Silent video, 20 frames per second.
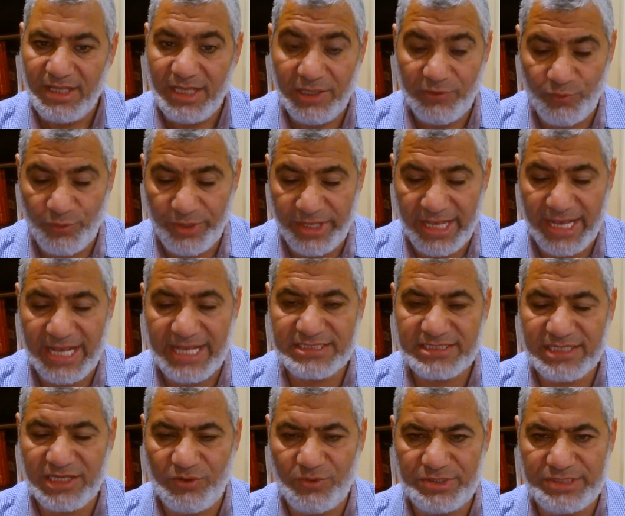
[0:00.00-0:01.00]
If we
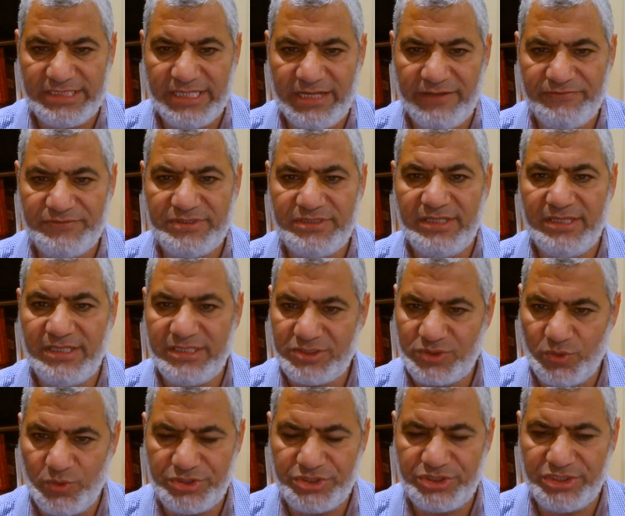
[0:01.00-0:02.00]
ask ourselves this
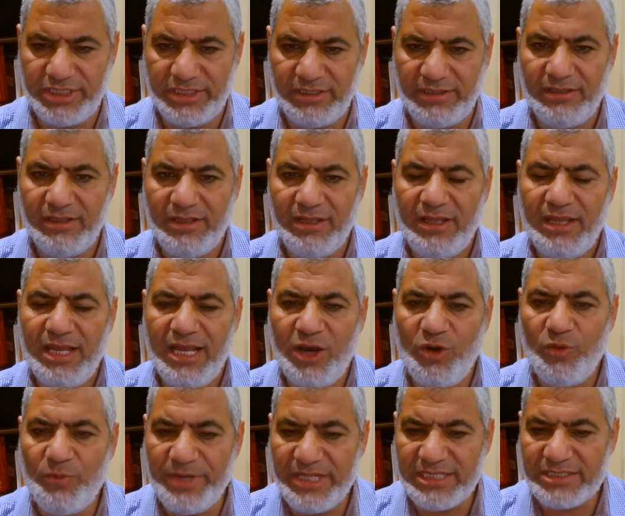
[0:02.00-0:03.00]
question,
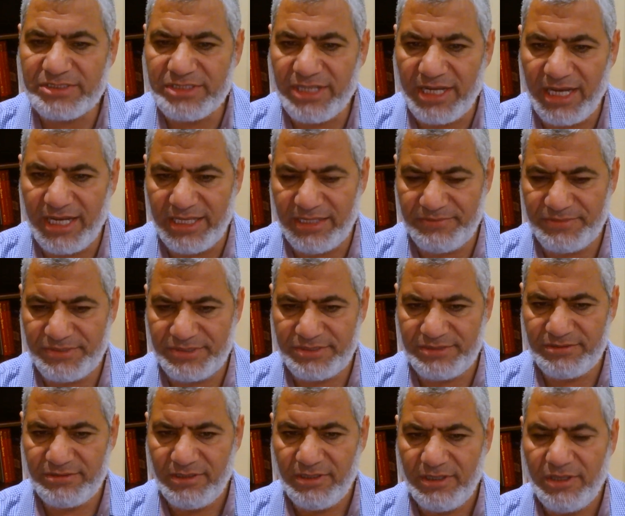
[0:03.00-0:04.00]
how many
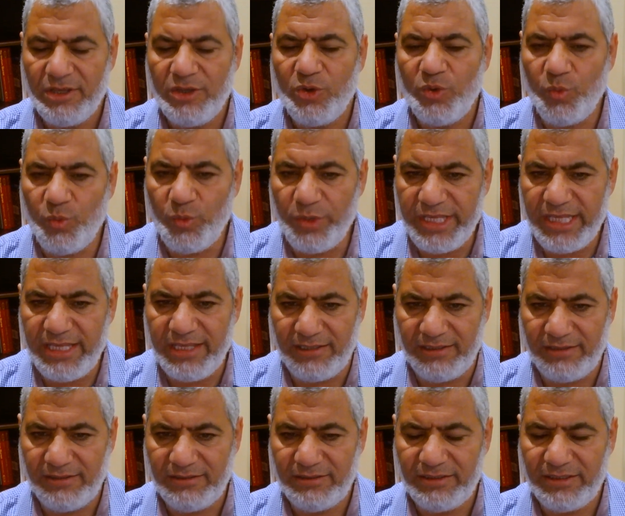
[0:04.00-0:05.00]
times
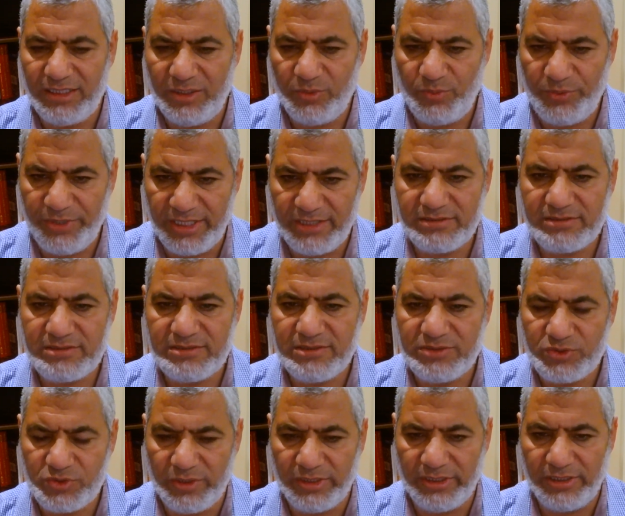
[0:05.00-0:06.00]
we repent
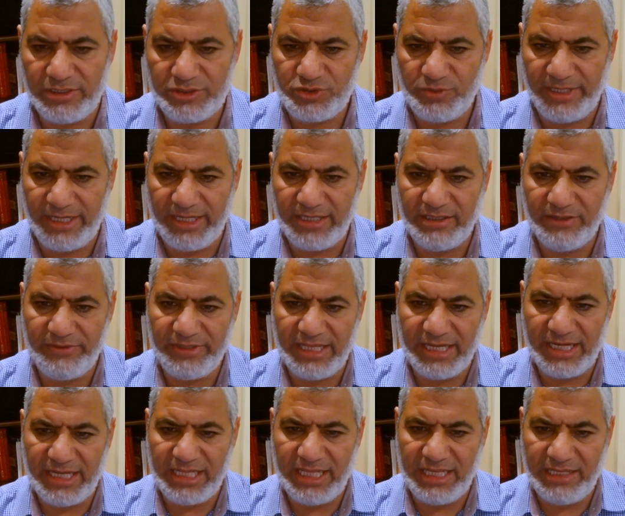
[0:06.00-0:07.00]
to Allah subhanahu wa
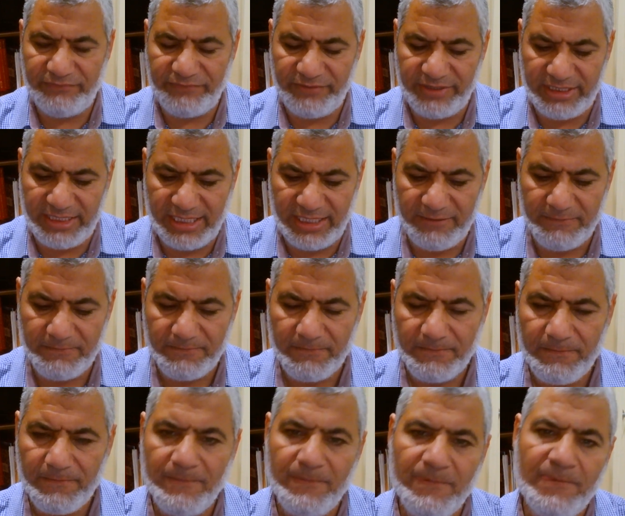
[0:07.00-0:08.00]
ta'ala every day?
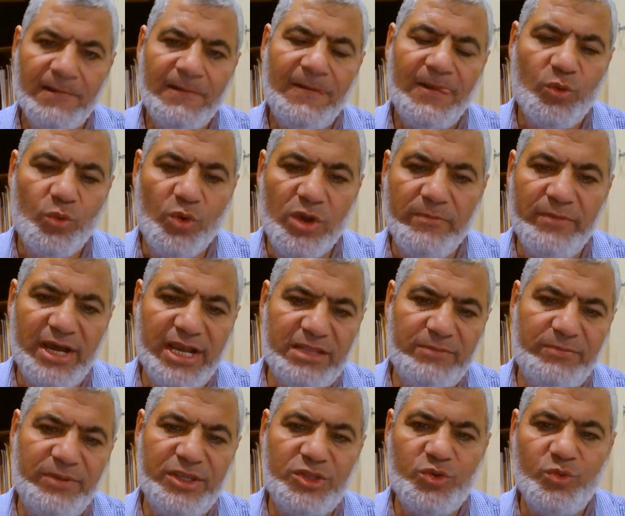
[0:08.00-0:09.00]
We
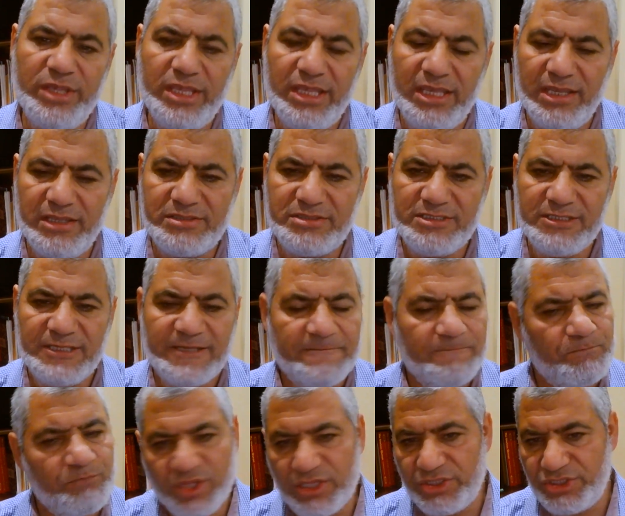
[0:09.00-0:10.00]
might be doing it
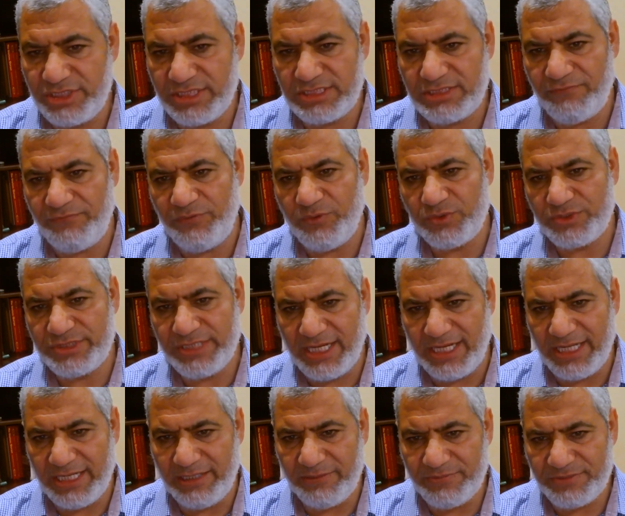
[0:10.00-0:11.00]
just a few
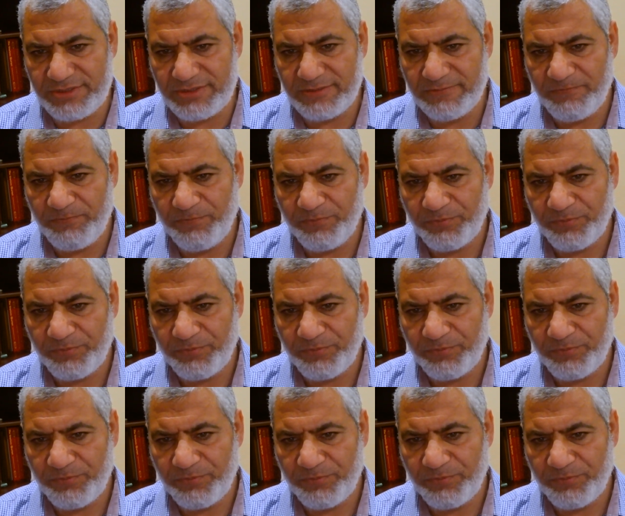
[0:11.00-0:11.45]
times.